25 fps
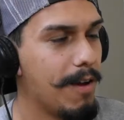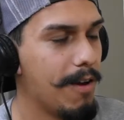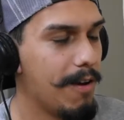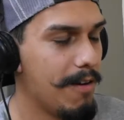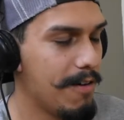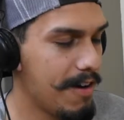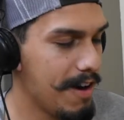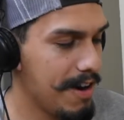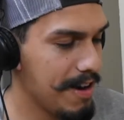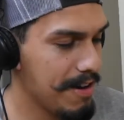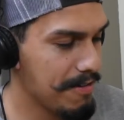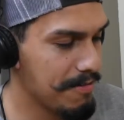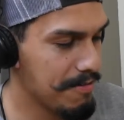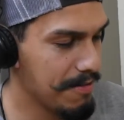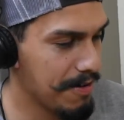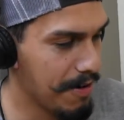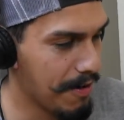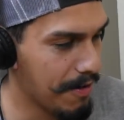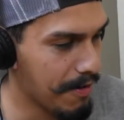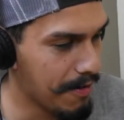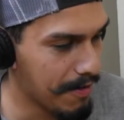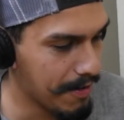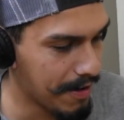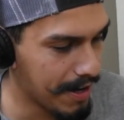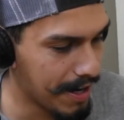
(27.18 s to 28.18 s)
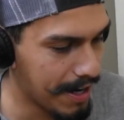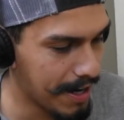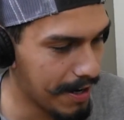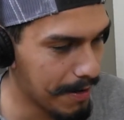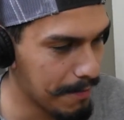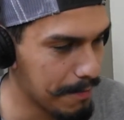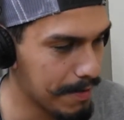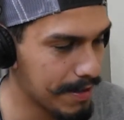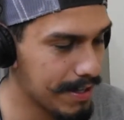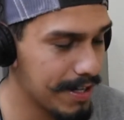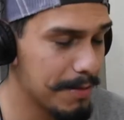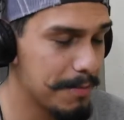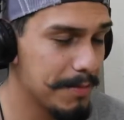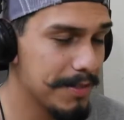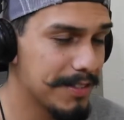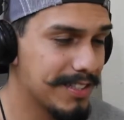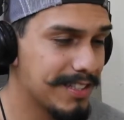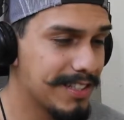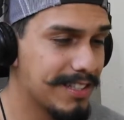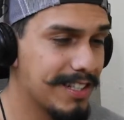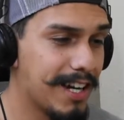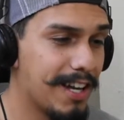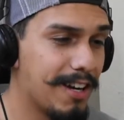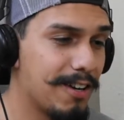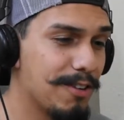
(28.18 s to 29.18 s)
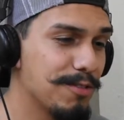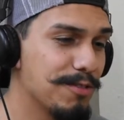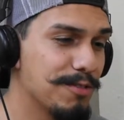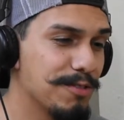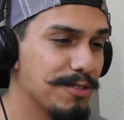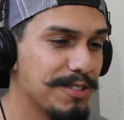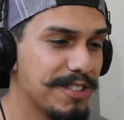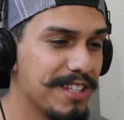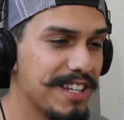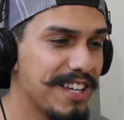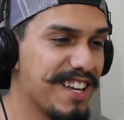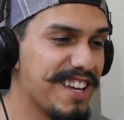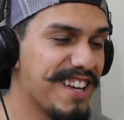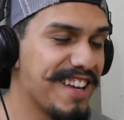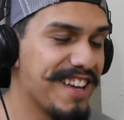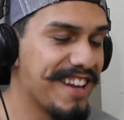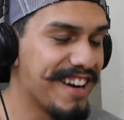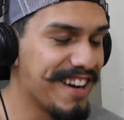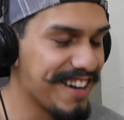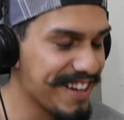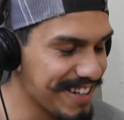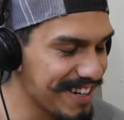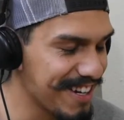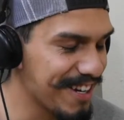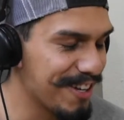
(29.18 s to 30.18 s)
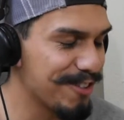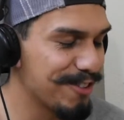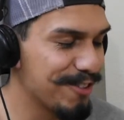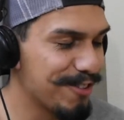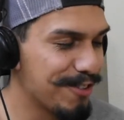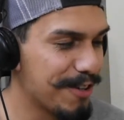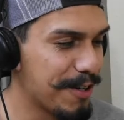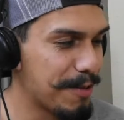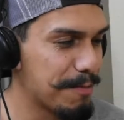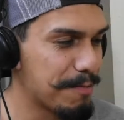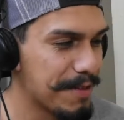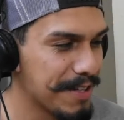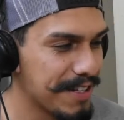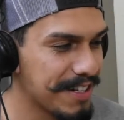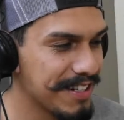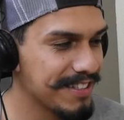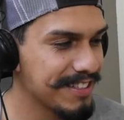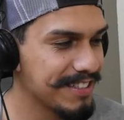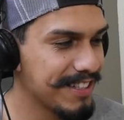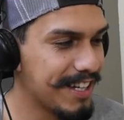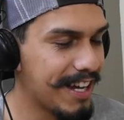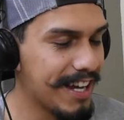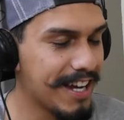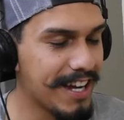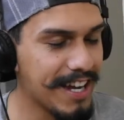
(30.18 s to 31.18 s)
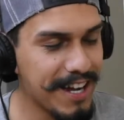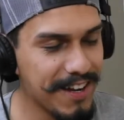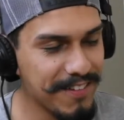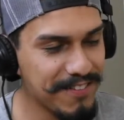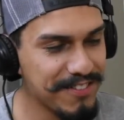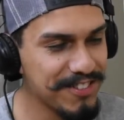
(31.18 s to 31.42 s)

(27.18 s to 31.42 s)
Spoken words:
All right. Well, my name is Carlos Ricardo Ramirez. I have